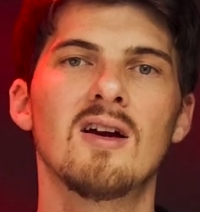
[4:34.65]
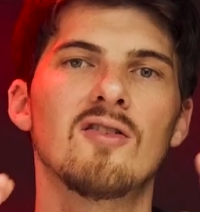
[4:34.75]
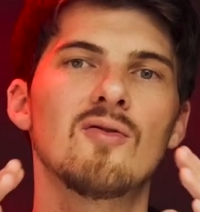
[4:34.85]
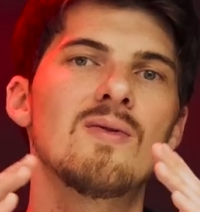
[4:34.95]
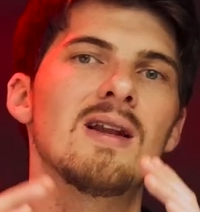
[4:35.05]

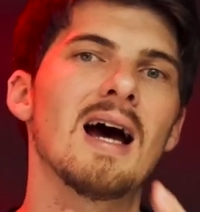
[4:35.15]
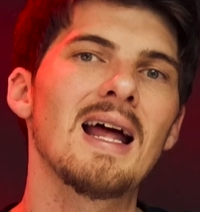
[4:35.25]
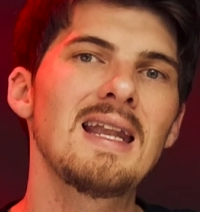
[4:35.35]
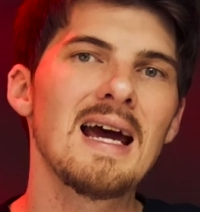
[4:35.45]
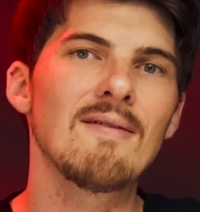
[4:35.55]
do
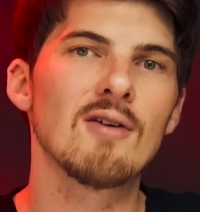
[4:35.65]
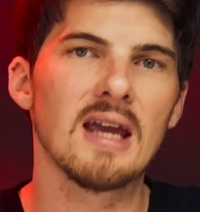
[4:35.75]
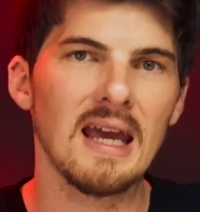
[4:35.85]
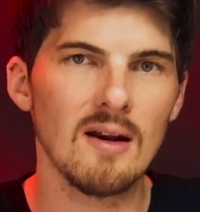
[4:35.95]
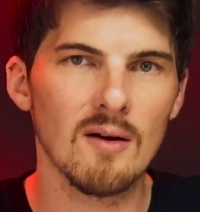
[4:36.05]
not
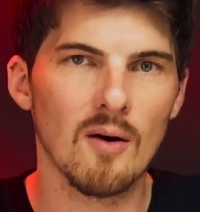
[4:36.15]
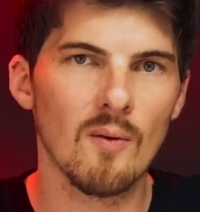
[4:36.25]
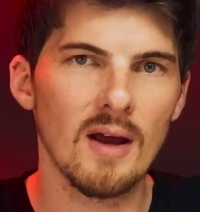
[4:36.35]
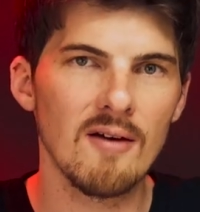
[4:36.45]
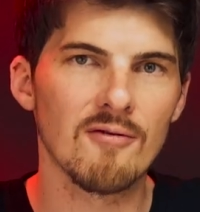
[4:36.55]
navigate
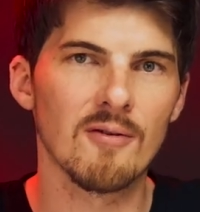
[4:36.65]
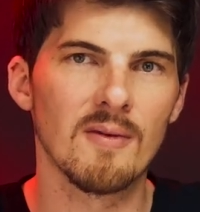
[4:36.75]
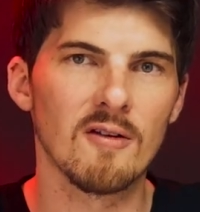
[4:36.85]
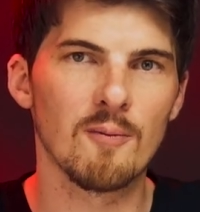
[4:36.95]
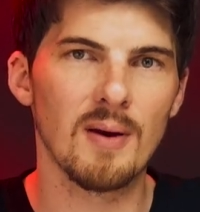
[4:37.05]
away from
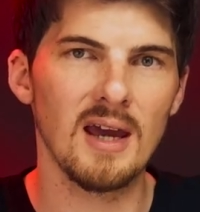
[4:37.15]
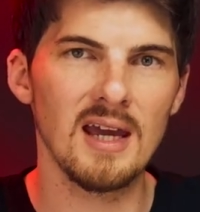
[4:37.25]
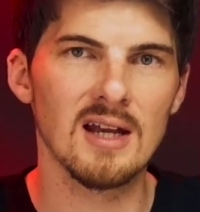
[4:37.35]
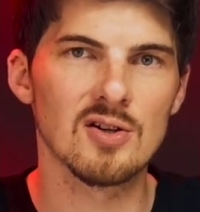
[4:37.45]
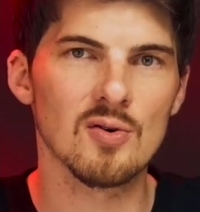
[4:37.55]
this
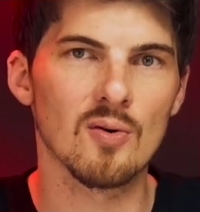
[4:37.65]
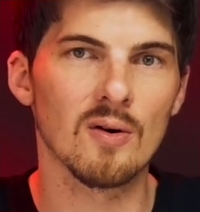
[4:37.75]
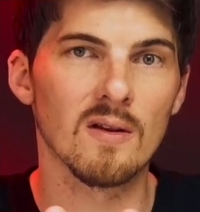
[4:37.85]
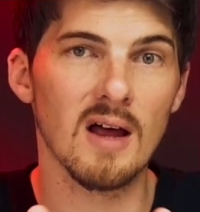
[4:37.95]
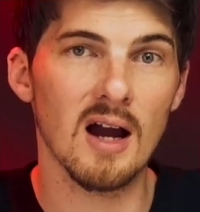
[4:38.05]
page
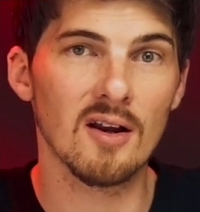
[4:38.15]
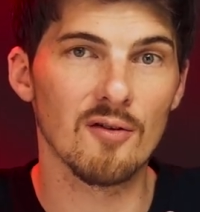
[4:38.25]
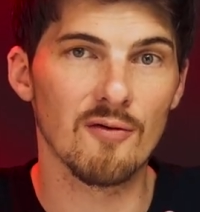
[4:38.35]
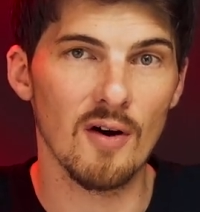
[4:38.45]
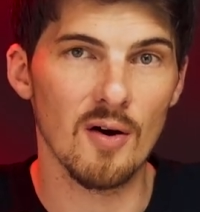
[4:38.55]
or lock your
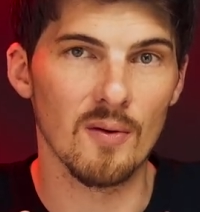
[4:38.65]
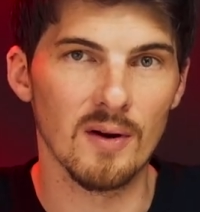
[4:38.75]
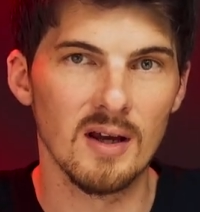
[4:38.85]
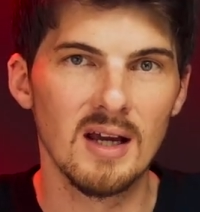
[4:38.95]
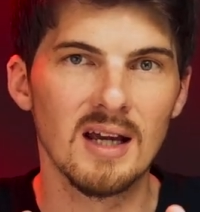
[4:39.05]
phone.
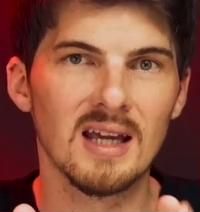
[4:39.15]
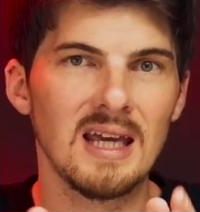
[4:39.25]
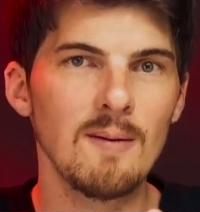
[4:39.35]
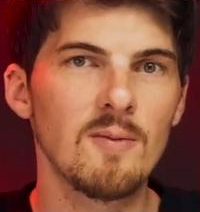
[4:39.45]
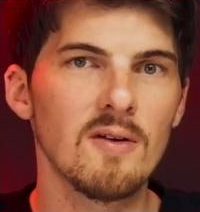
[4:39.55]

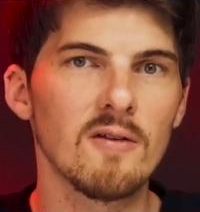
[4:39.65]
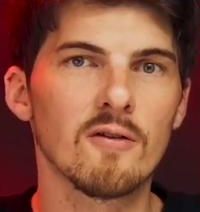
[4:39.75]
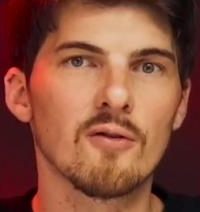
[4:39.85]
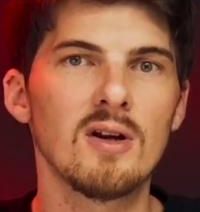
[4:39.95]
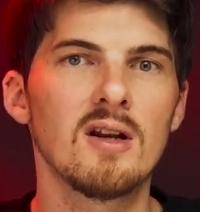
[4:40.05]
Keep this
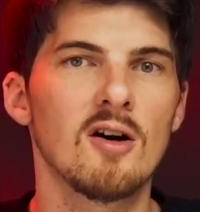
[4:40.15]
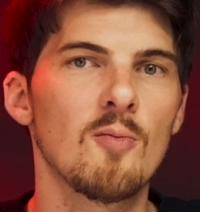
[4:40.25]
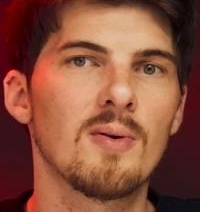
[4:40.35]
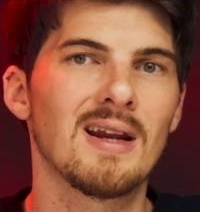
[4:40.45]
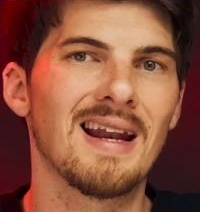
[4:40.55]
screen
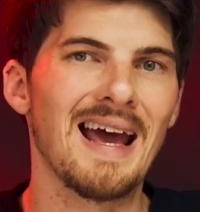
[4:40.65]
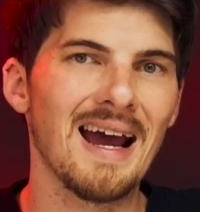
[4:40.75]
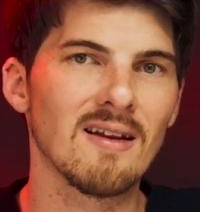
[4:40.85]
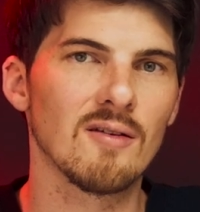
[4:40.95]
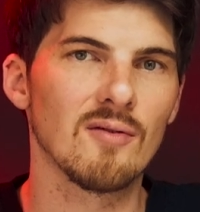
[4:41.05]
open and
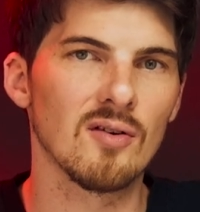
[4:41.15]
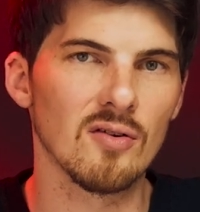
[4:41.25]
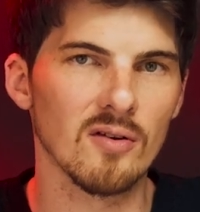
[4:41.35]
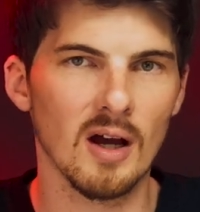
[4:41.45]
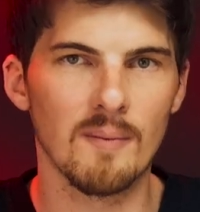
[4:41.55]
active
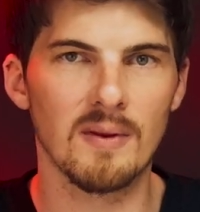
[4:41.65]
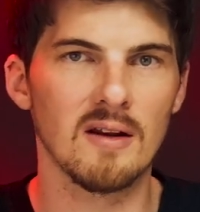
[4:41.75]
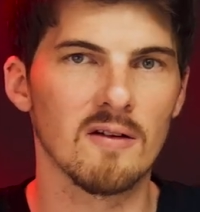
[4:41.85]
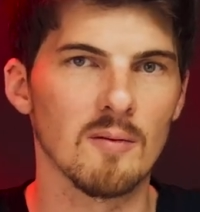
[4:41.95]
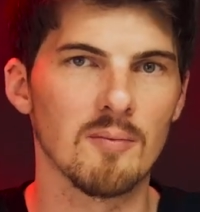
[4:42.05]
until the update
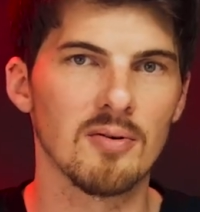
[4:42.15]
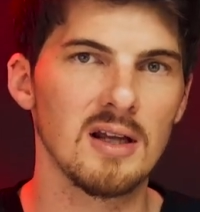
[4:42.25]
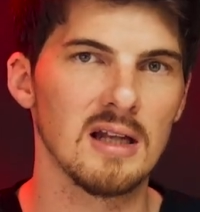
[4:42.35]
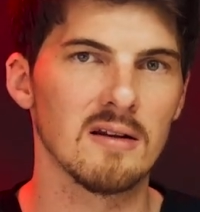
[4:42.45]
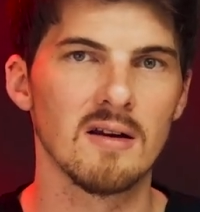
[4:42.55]
is
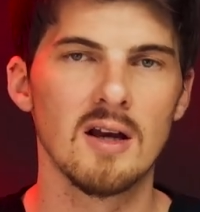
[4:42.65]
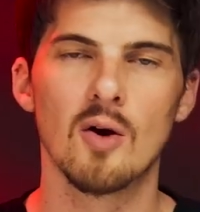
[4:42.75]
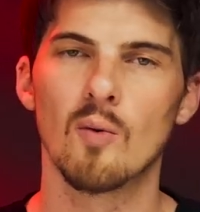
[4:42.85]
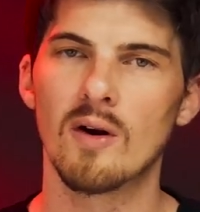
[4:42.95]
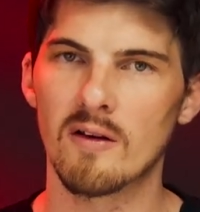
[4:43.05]
complete.
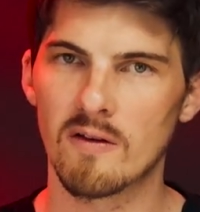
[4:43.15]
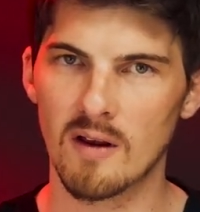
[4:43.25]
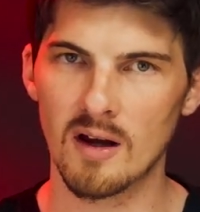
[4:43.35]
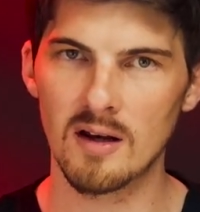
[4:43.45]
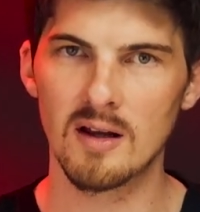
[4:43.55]
When it's
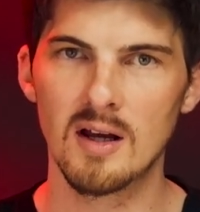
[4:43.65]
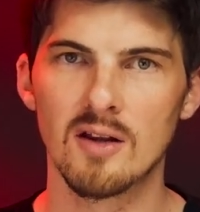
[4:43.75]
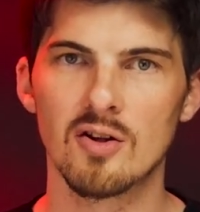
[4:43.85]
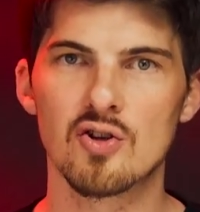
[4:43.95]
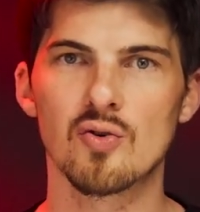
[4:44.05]
done,
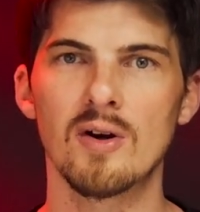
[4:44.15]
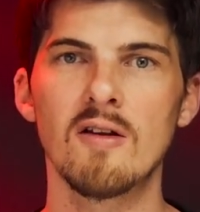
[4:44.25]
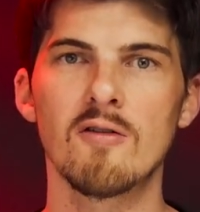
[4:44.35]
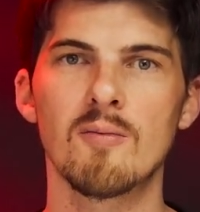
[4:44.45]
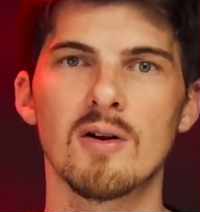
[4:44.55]
the
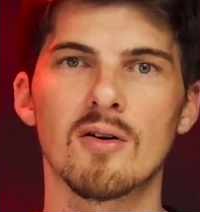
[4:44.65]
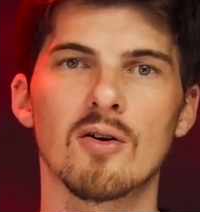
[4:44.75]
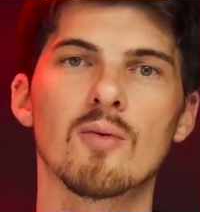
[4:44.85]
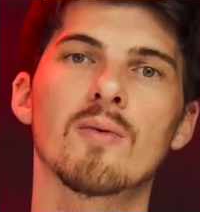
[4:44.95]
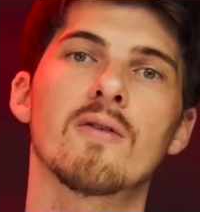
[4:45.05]
transmitter
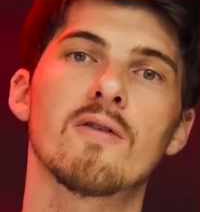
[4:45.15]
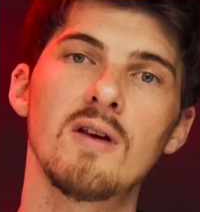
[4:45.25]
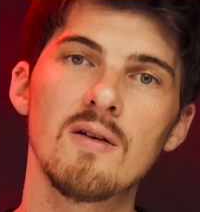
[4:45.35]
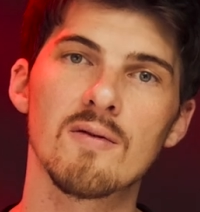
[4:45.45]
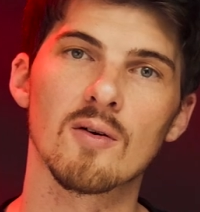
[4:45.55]
or
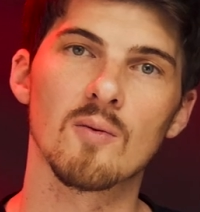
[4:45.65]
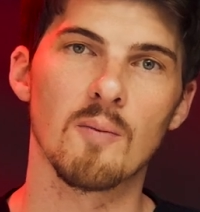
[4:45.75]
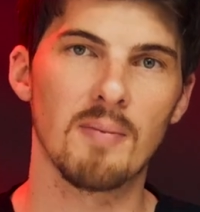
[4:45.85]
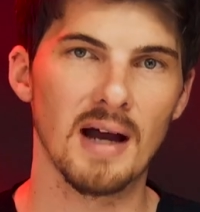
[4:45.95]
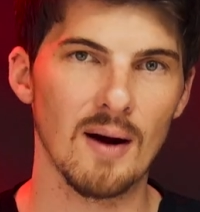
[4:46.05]
receiver
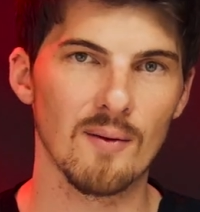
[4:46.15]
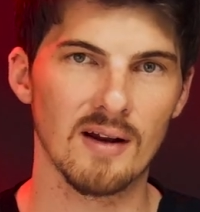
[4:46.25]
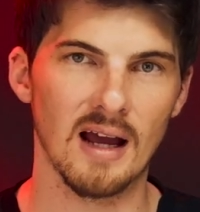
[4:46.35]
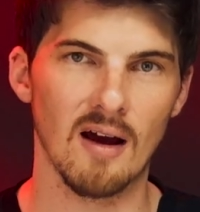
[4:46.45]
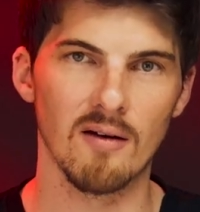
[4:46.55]
will power
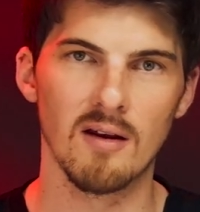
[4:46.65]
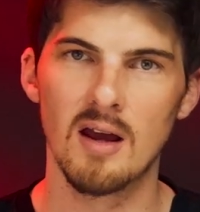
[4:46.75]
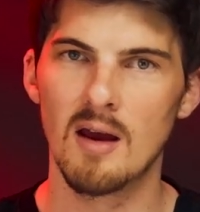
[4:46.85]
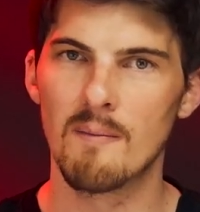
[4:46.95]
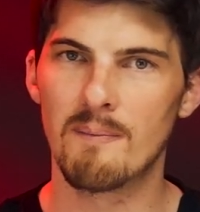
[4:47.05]
down.
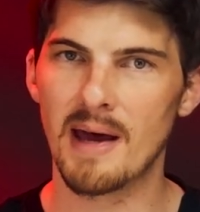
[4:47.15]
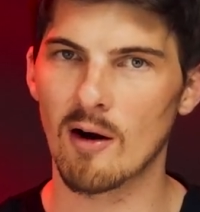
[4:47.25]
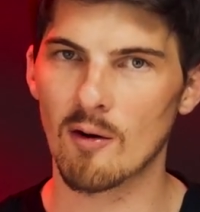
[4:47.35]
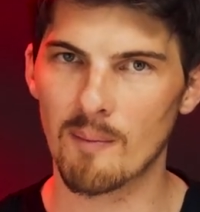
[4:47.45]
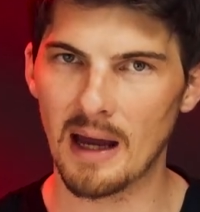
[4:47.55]

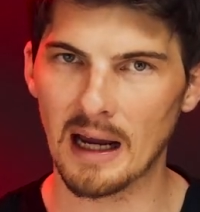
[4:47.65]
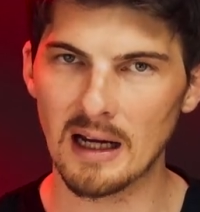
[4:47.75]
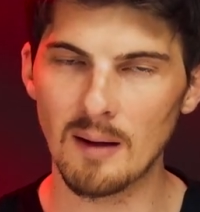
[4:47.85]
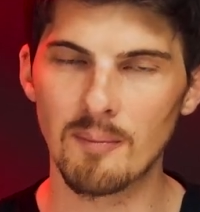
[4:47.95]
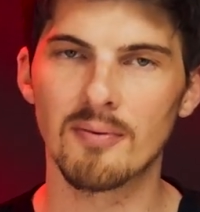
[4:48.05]
Power it back
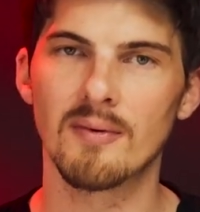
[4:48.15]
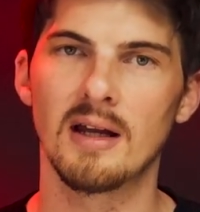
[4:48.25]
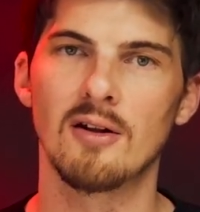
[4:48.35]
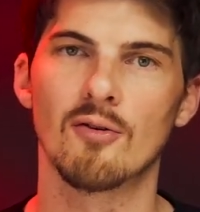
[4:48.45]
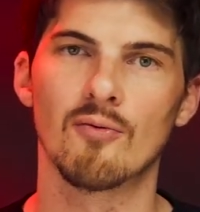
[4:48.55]
up
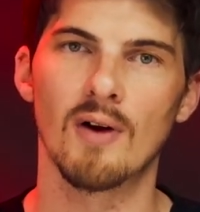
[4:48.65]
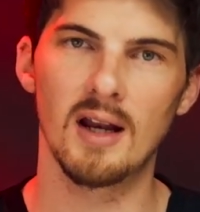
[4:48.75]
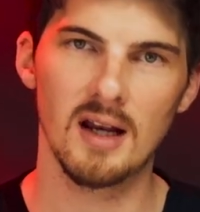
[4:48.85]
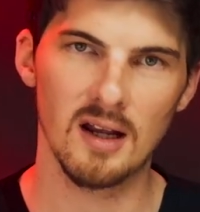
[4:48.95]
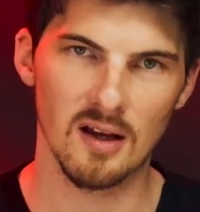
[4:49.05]
and you're
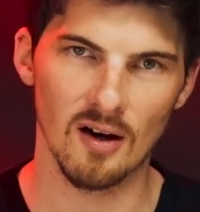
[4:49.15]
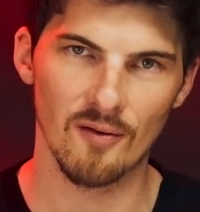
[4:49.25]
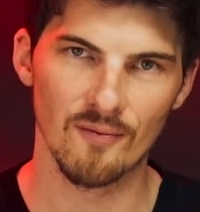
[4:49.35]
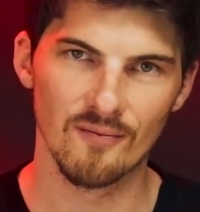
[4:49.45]
ready to go.